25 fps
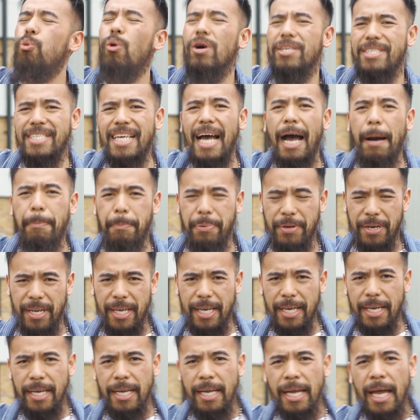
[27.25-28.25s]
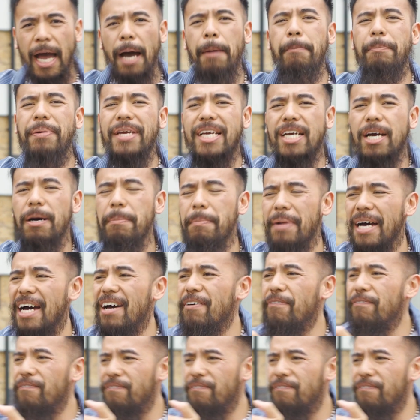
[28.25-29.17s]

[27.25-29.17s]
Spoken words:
what's happening and become a